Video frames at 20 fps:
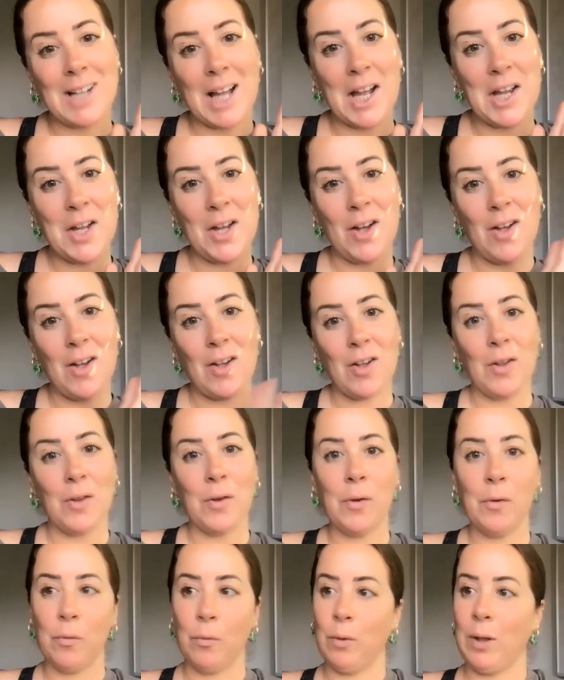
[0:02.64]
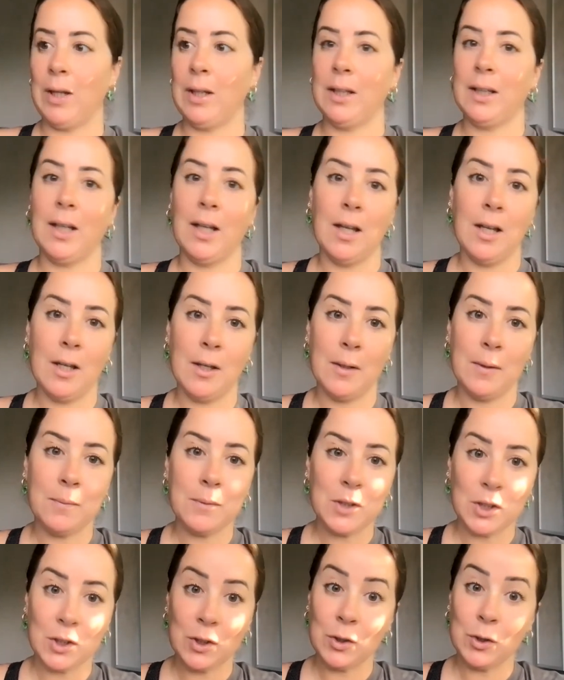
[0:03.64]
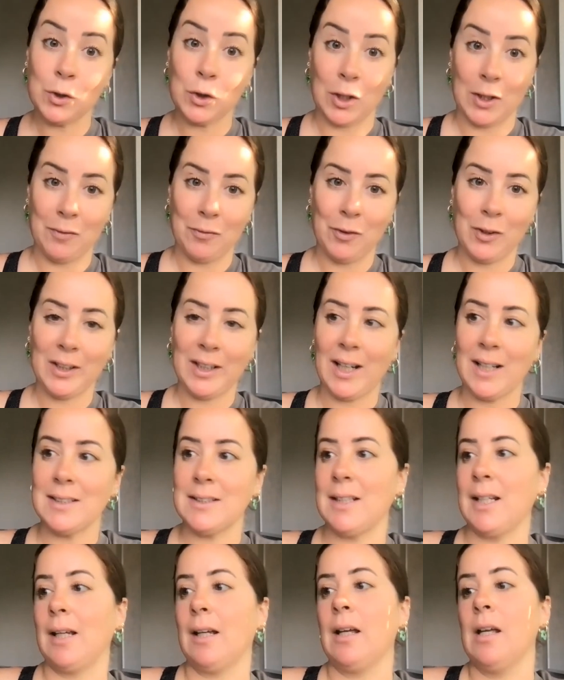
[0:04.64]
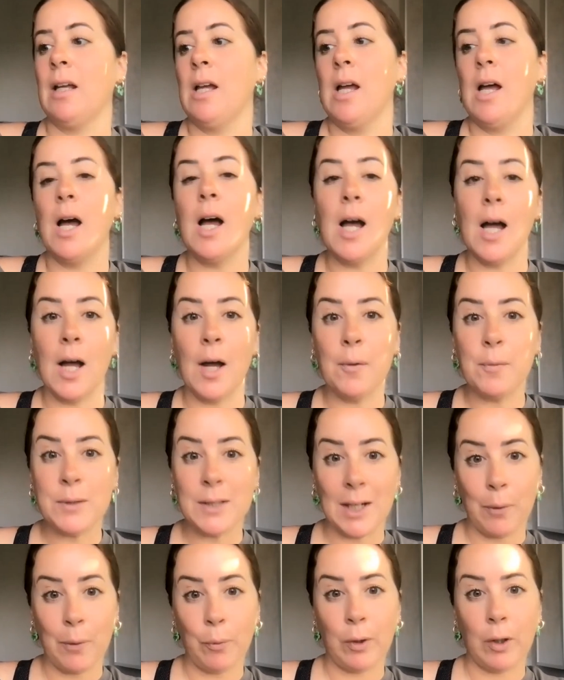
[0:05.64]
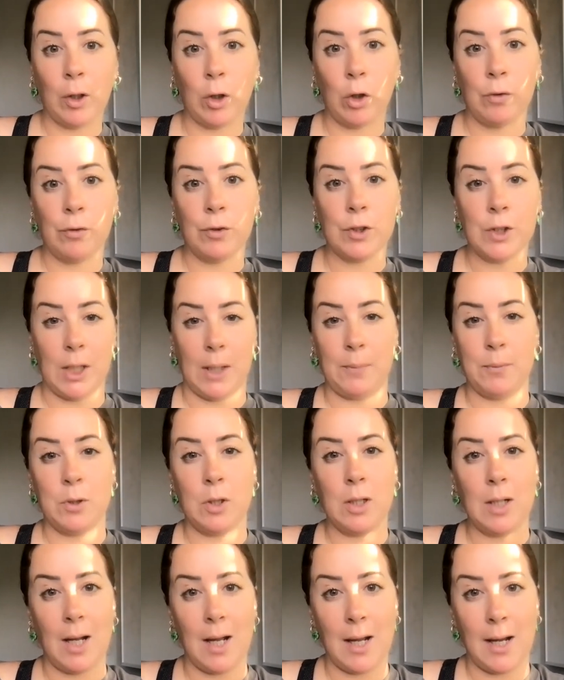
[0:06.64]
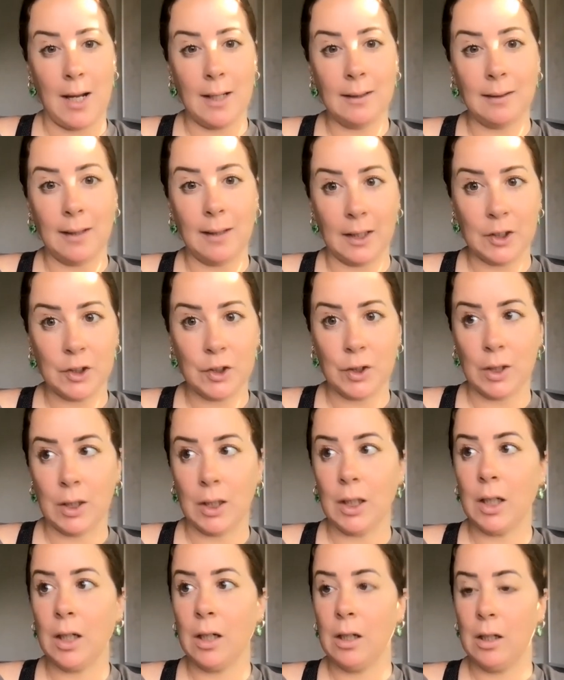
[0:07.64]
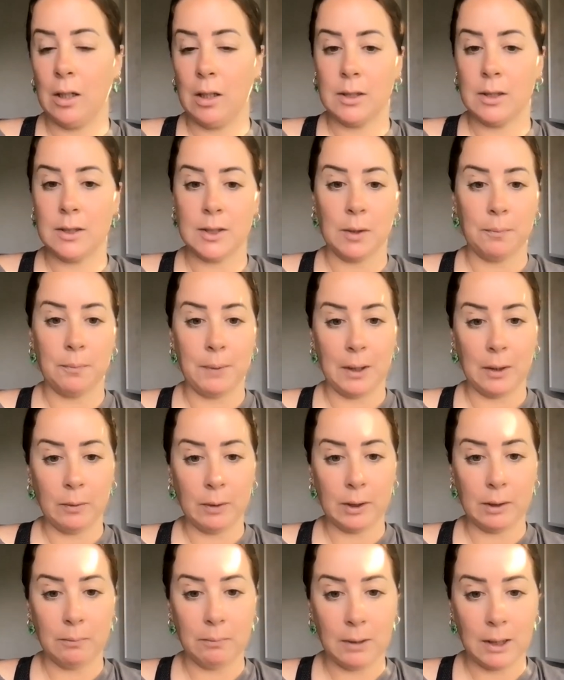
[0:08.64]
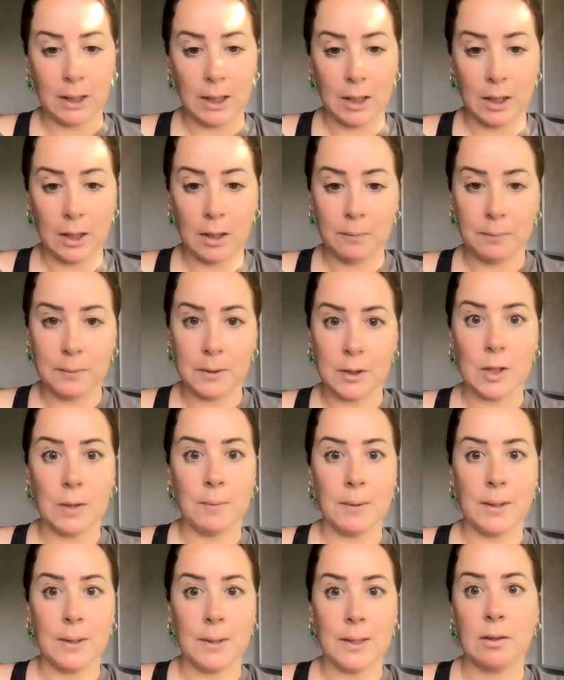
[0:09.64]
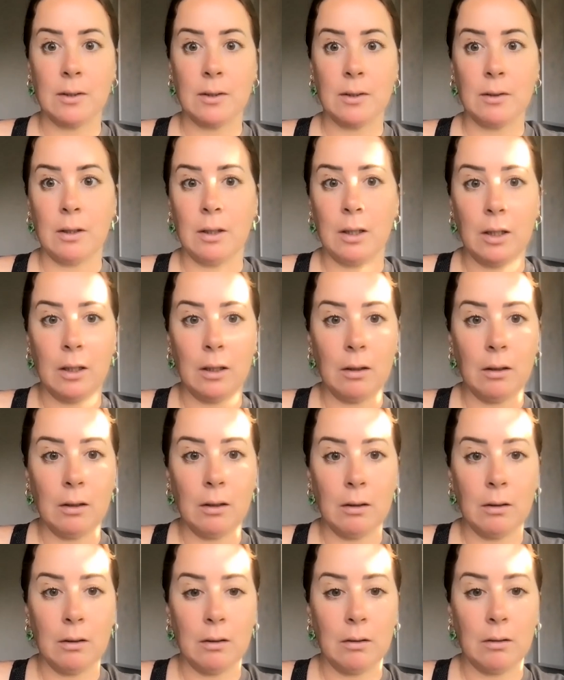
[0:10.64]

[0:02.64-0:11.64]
Hi all, welcome to Trend Forecasting. Today we're going to go over chapter 9 lecture. So bear with me here. I'm going to share my screen.